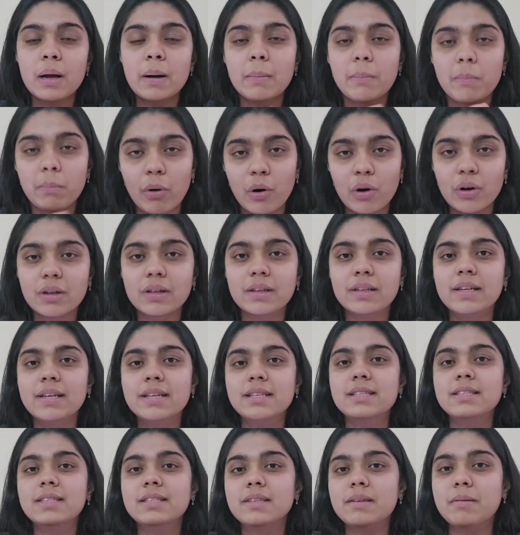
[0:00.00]
mock
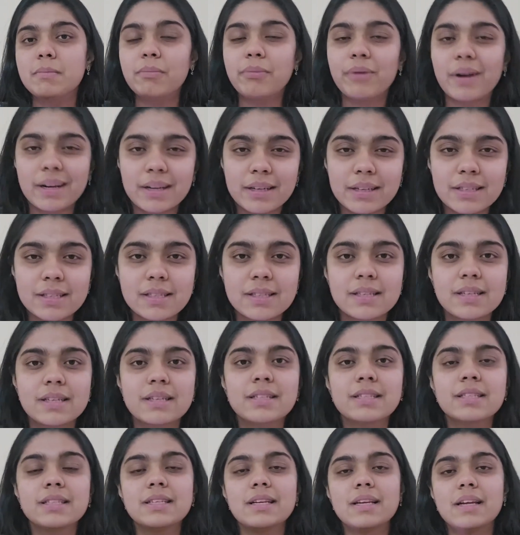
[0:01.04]
tests and practice
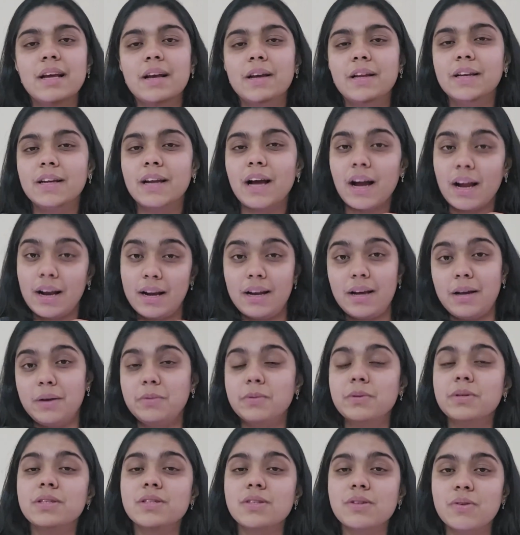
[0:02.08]
tests, and I
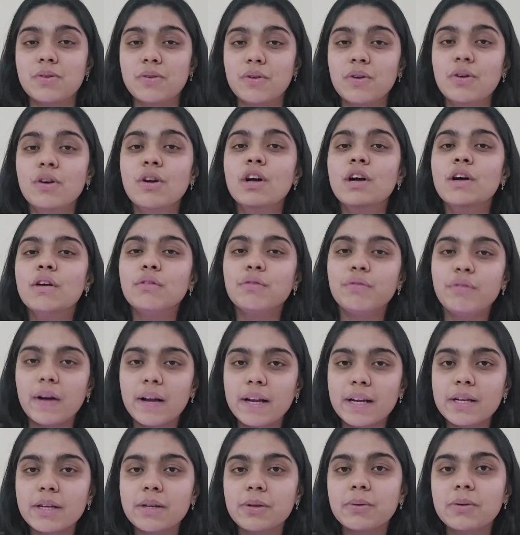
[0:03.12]
was, you know,
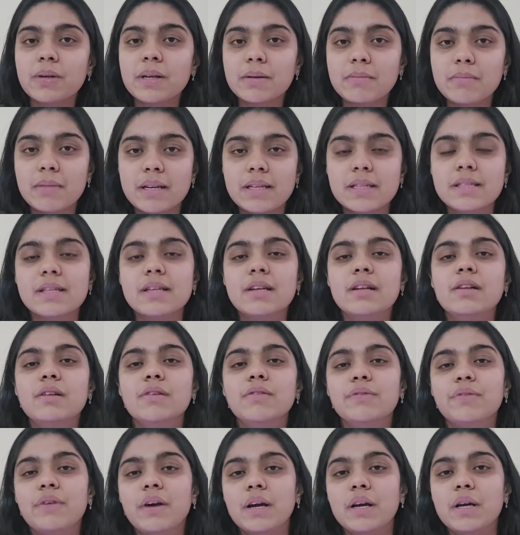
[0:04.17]
fine-tuning
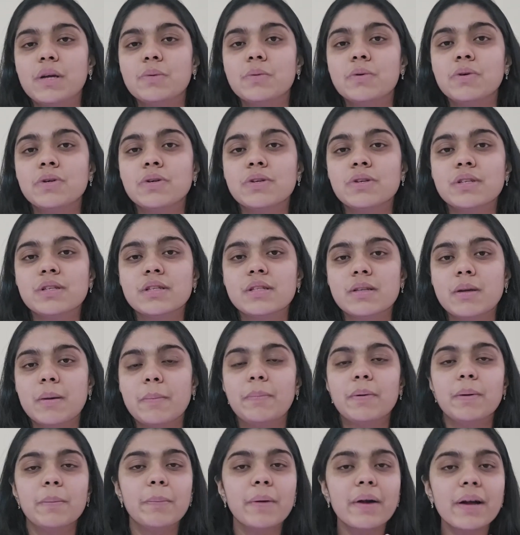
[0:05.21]
myself. I was
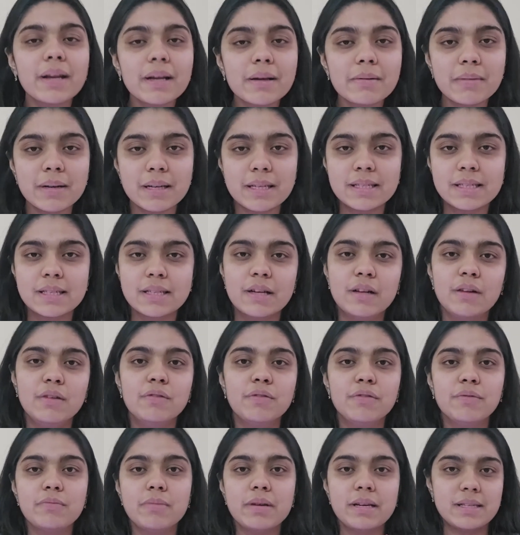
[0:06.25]
preparing
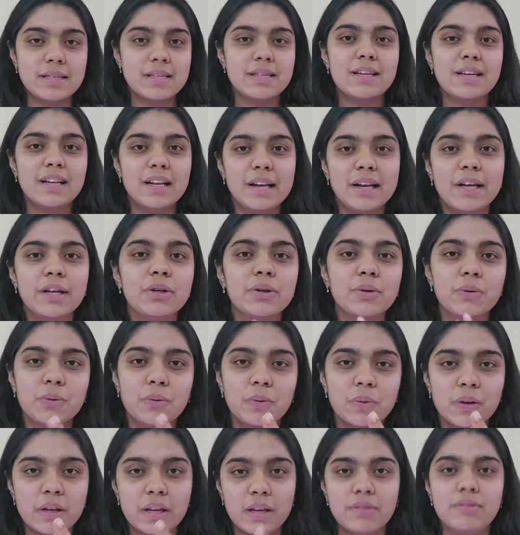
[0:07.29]
myself basically
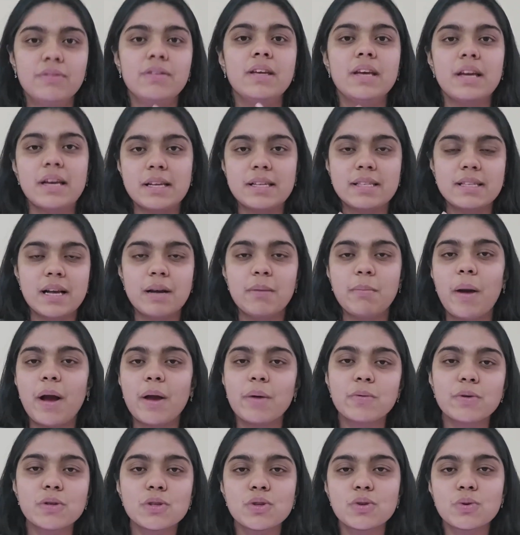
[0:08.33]
to give the exam. I
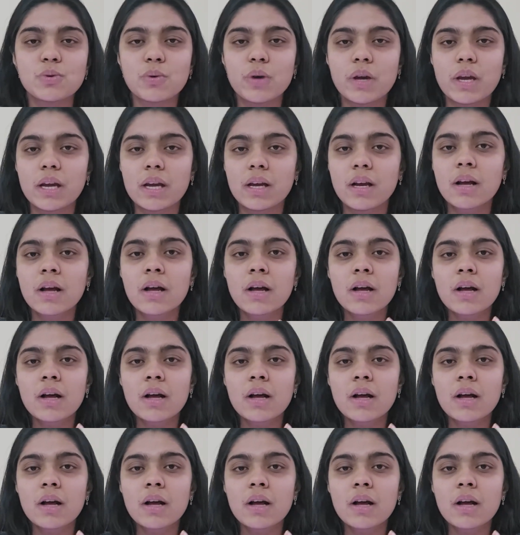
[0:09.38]
was doing